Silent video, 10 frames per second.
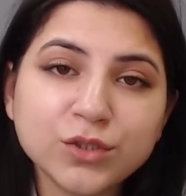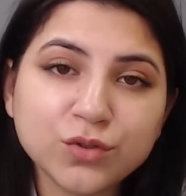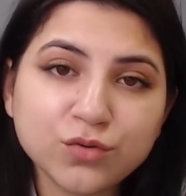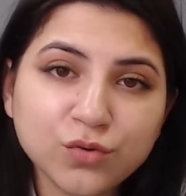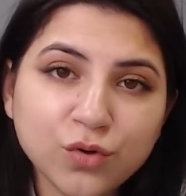
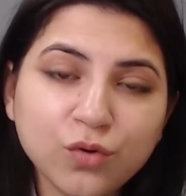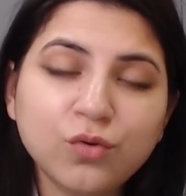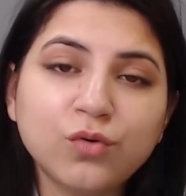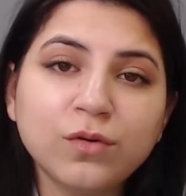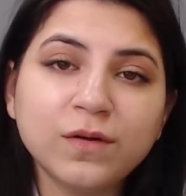to
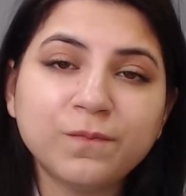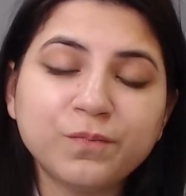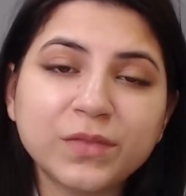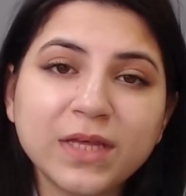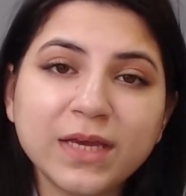know
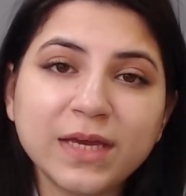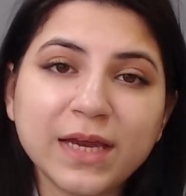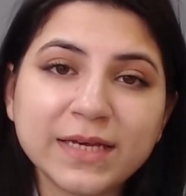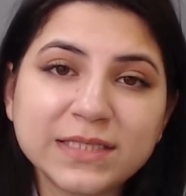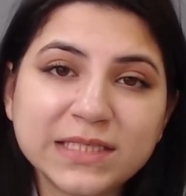the
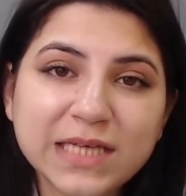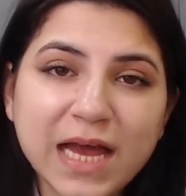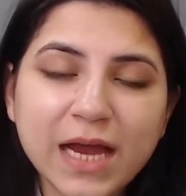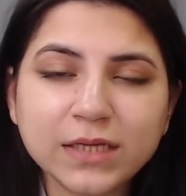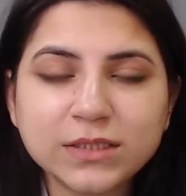
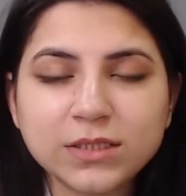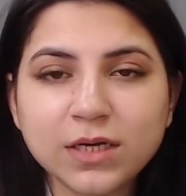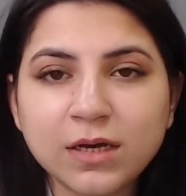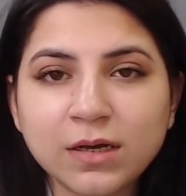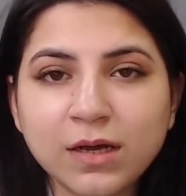exact
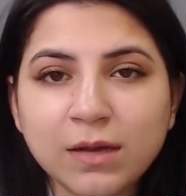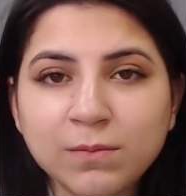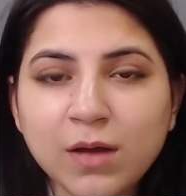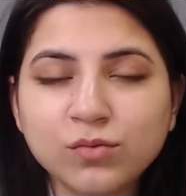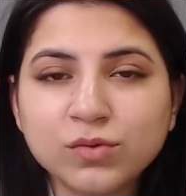
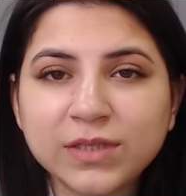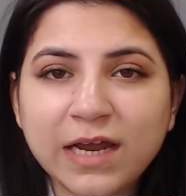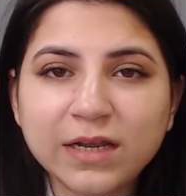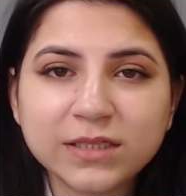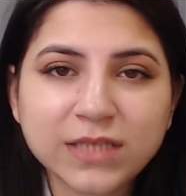amount
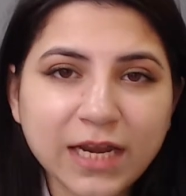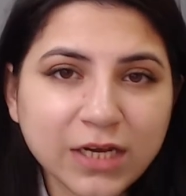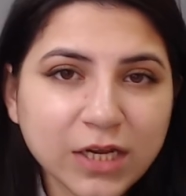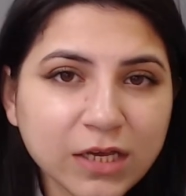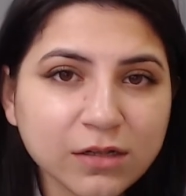that is
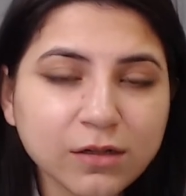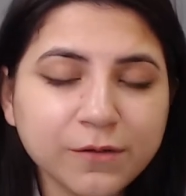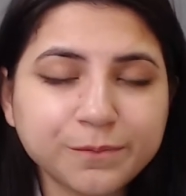ideal